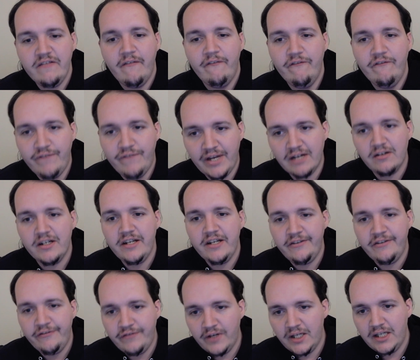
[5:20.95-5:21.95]
very
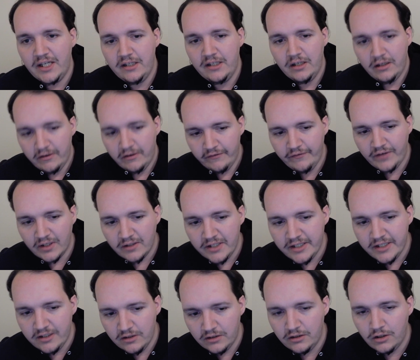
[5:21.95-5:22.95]
fun, very
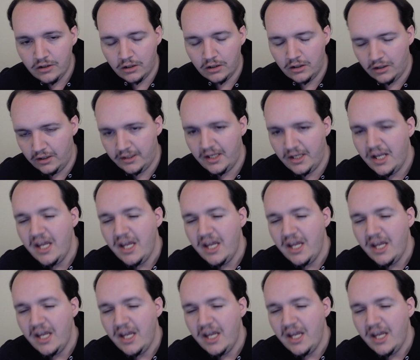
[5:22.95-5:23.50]
good card.